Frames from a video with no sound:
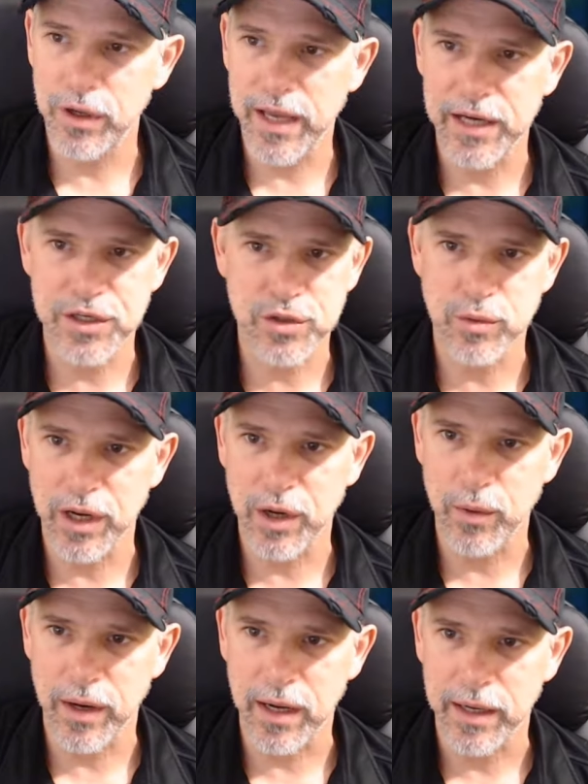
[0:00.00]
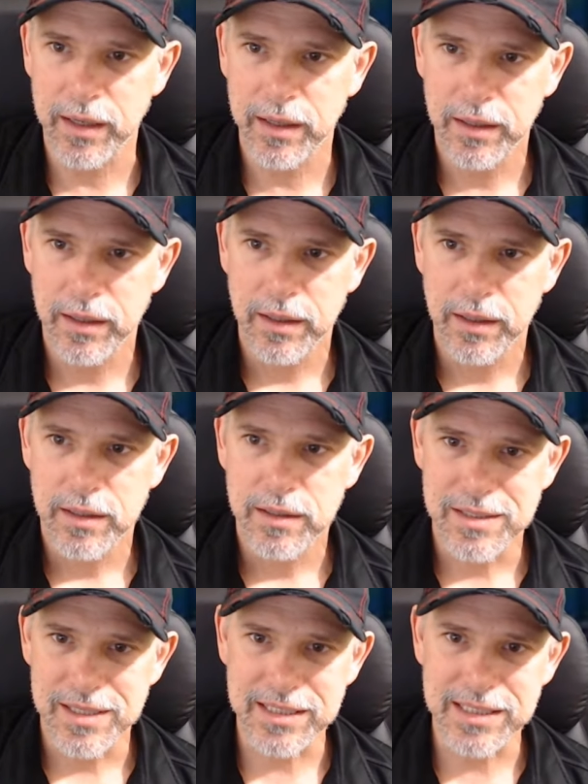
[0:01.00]
at it just really quickly.
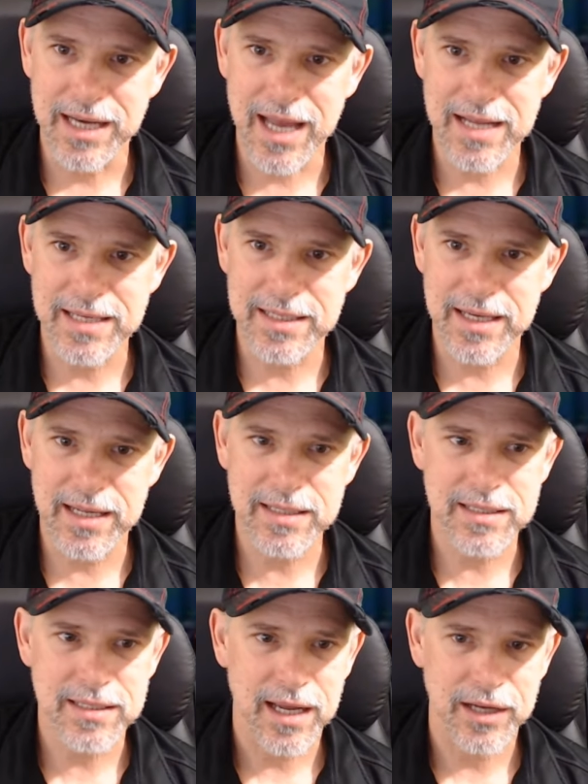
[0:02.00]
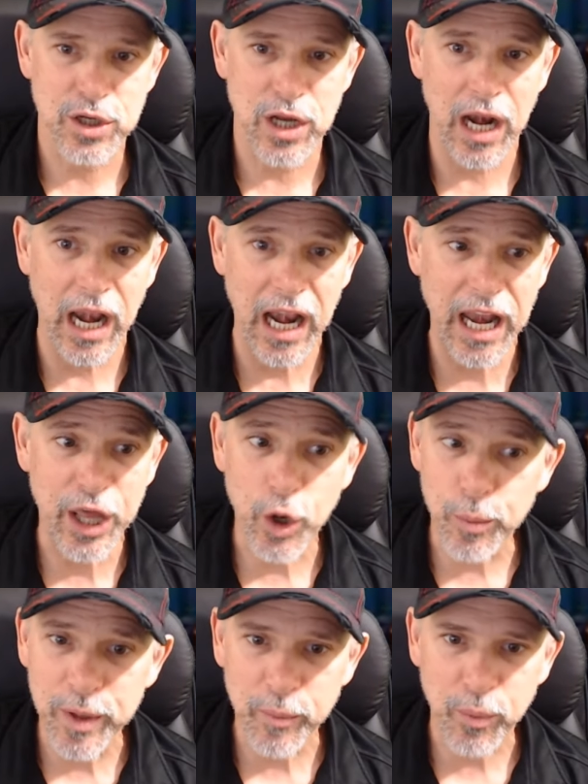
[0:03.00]
69 cents. I took a little
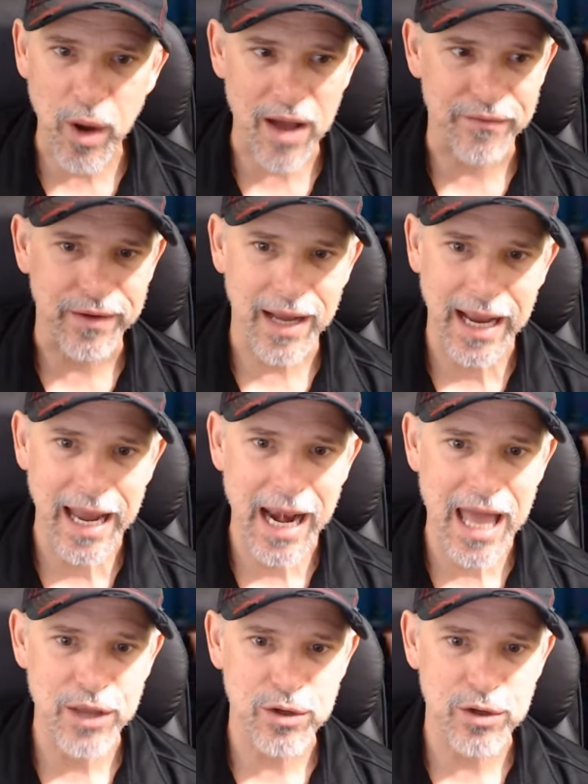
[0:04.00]
bit of profit. I got a lot. You